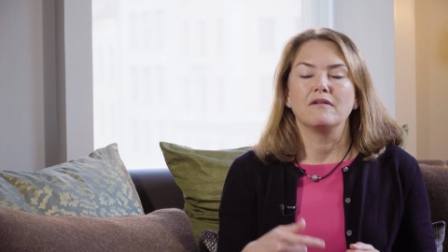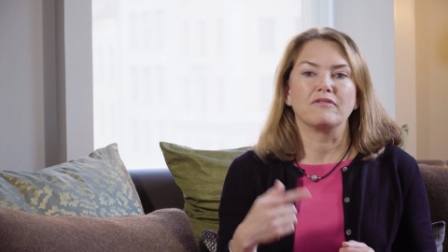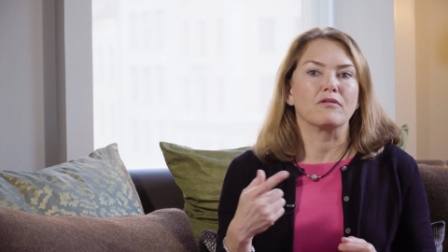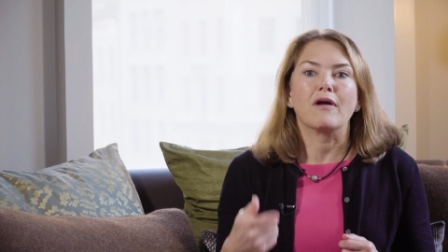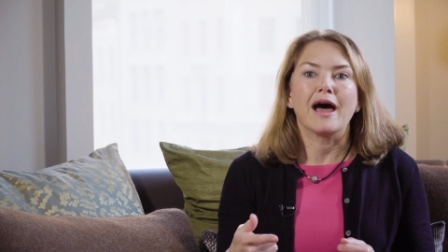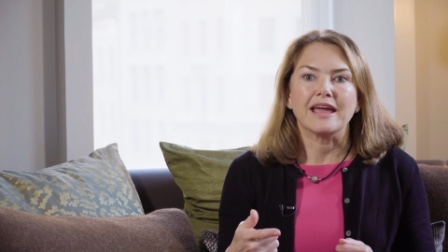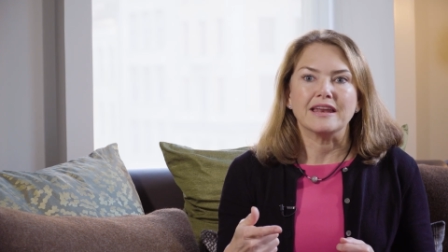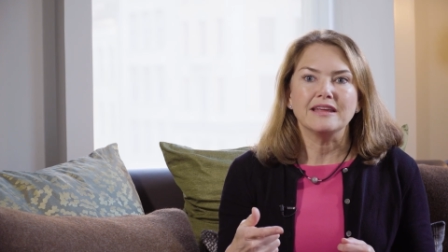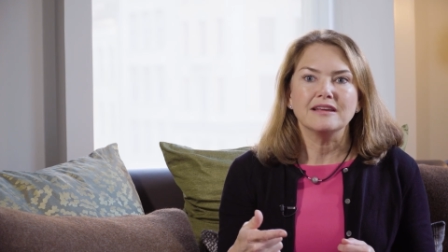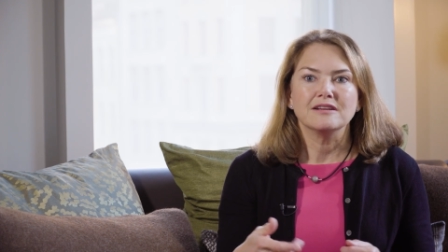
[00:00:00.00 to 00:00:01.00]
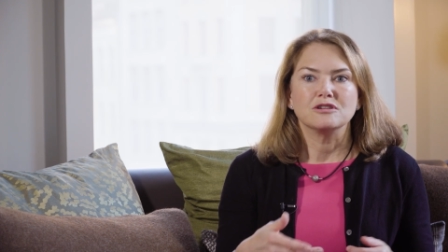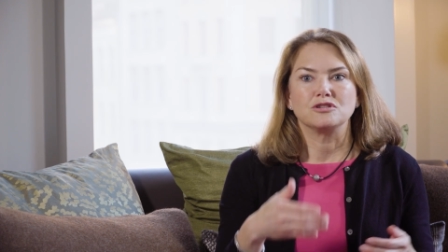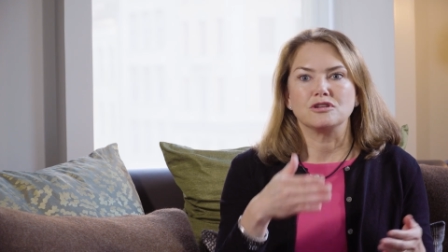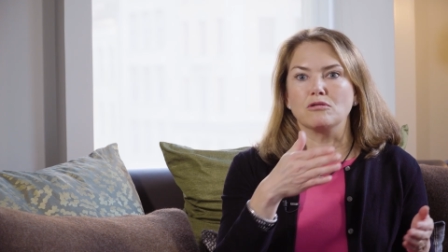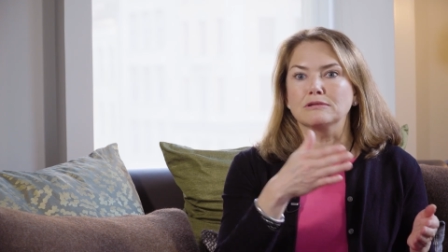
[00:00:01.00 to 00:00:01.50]
Variety,
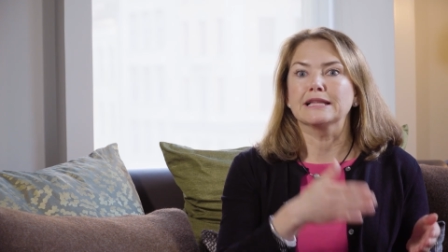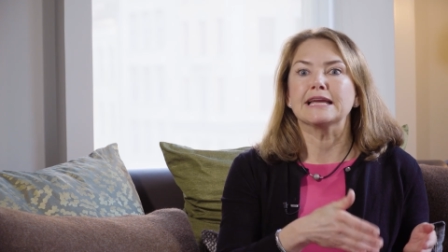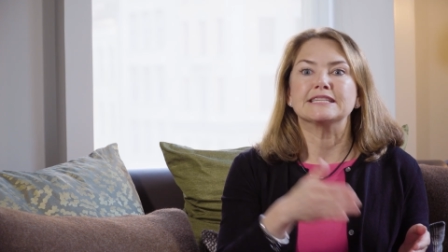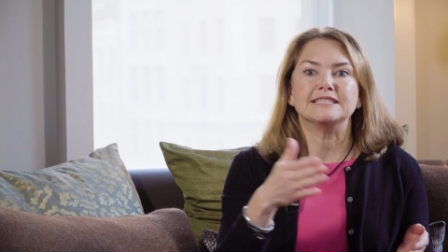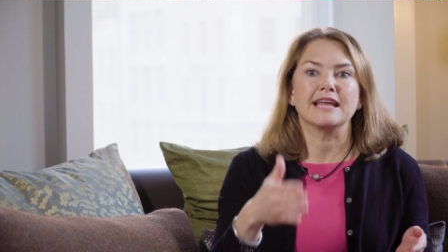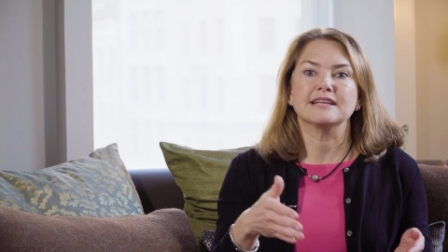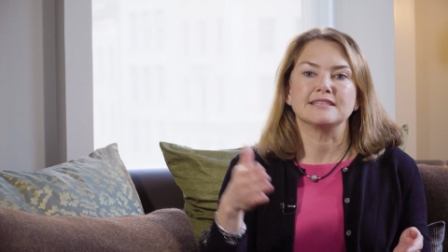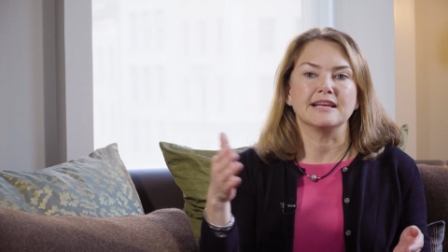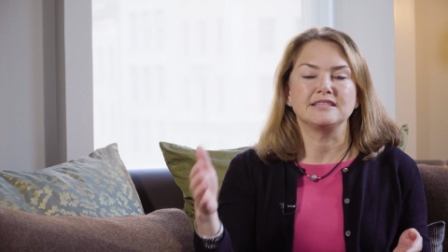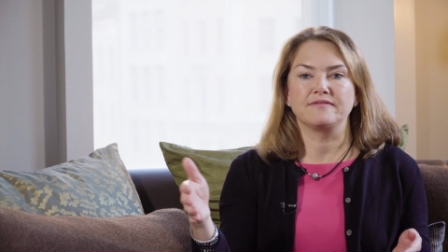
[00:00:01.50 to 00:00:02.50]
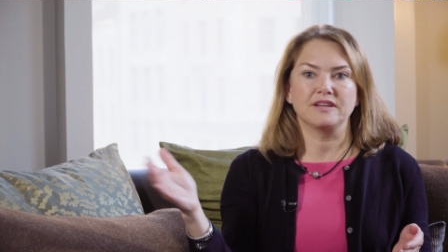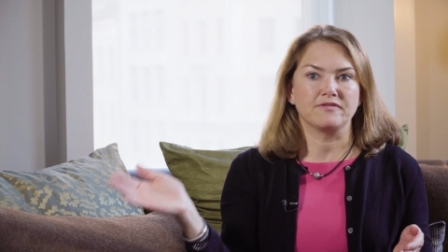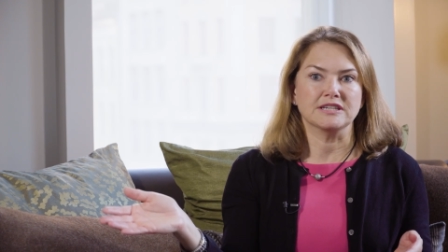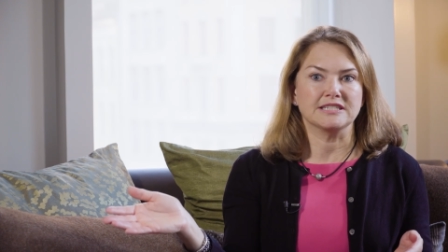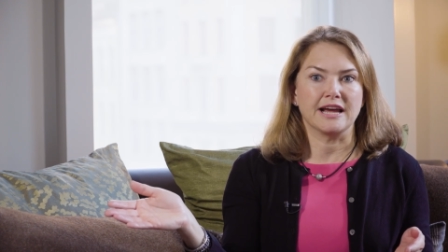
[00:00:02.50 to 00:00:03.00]
so linked data sets of
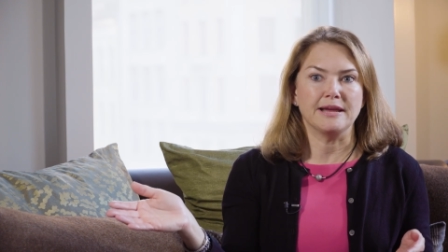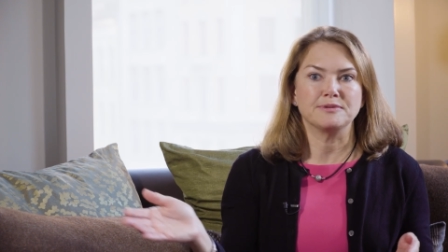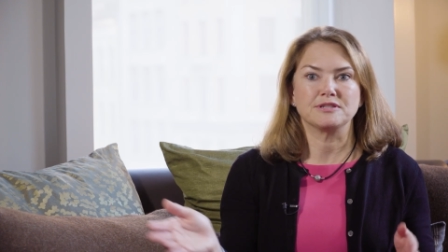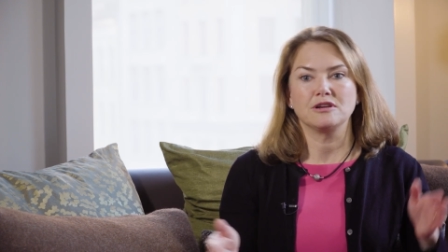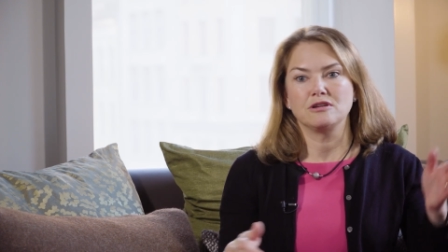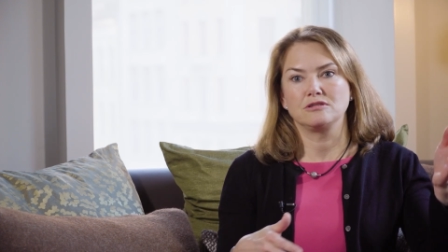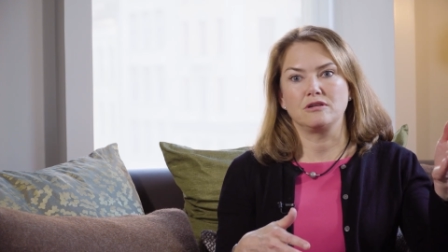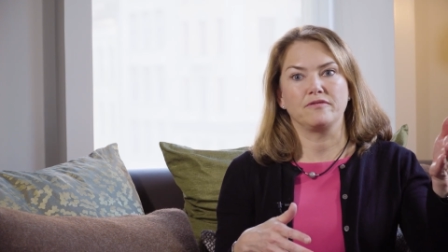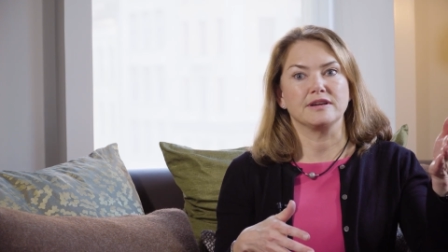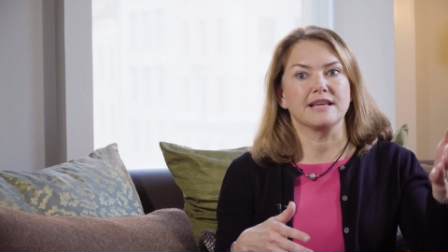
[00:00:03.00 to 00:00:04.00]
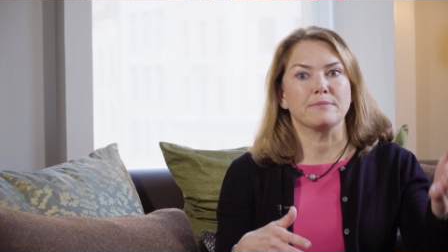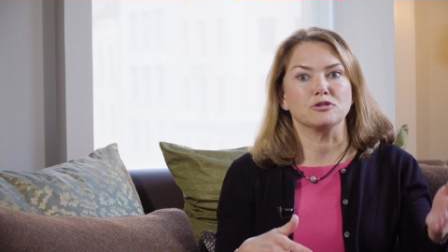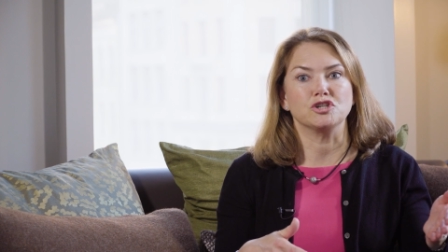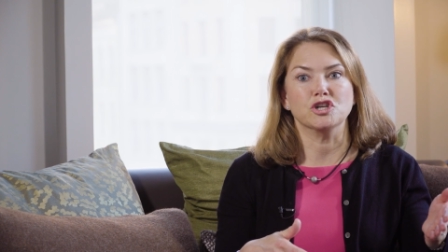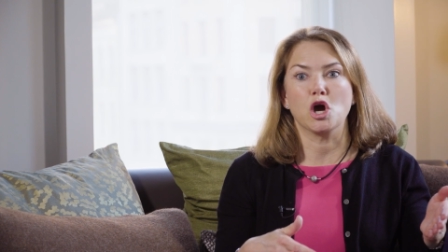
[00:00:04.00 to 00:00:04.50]
different types. So for example,
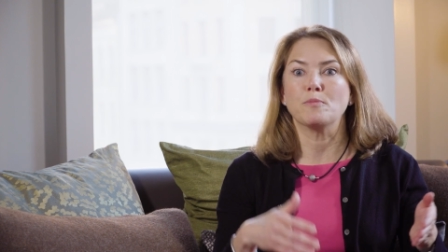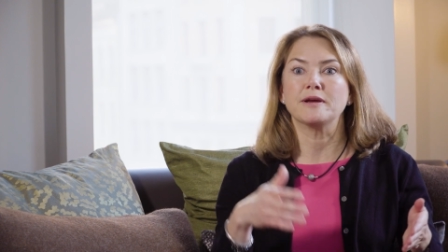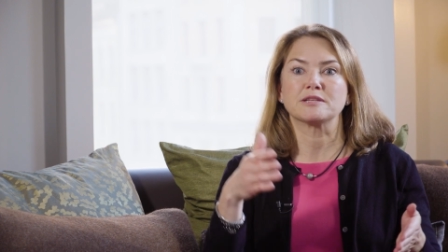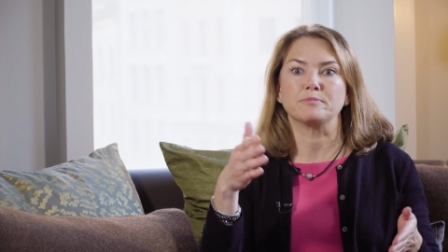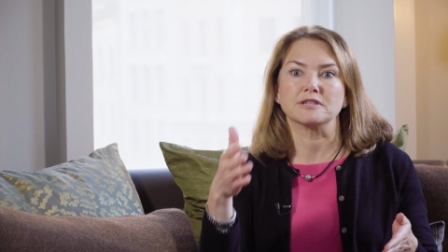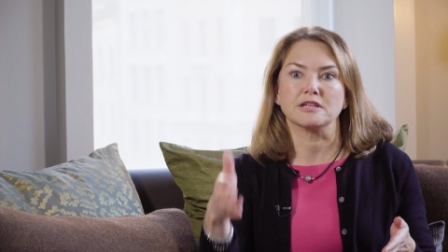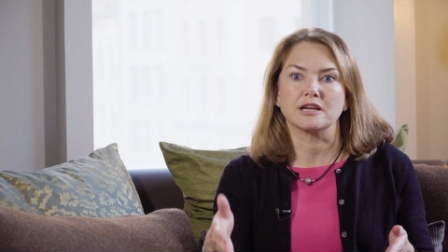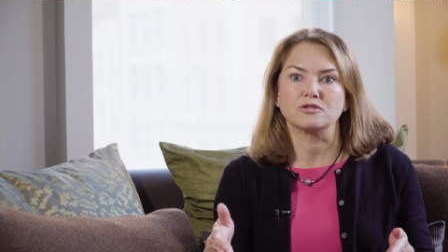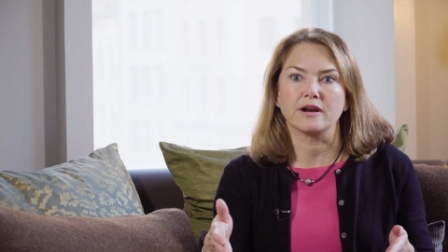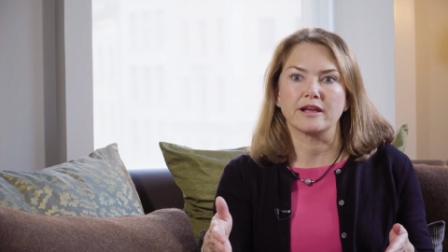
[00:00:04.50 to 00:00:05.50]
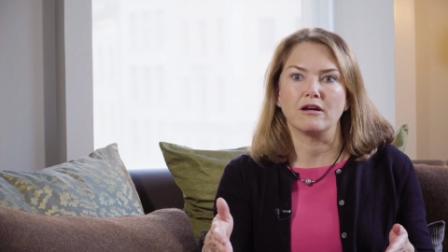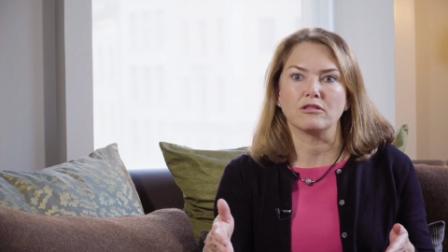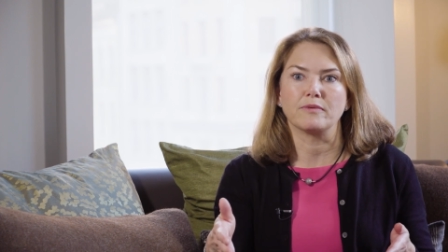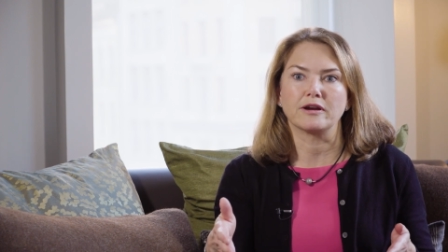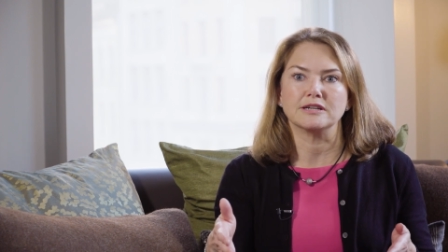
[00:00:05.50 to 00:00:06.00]
genomics plus electronic
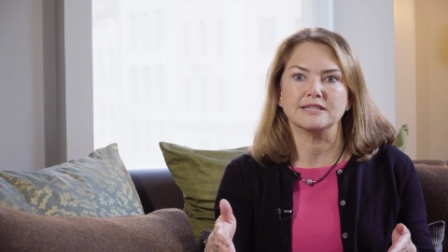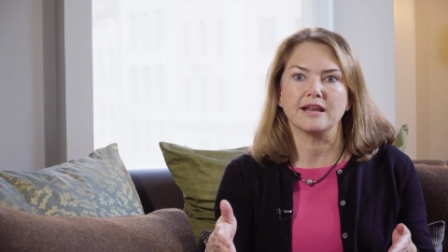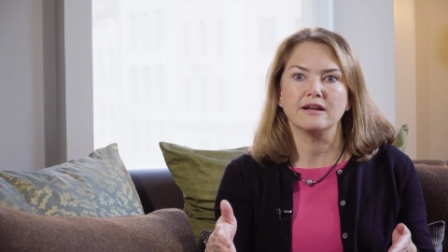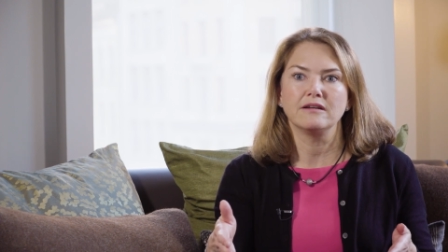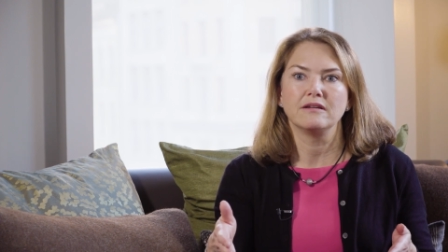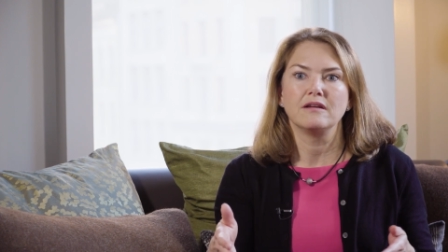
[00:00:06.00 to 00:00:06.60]
health record data.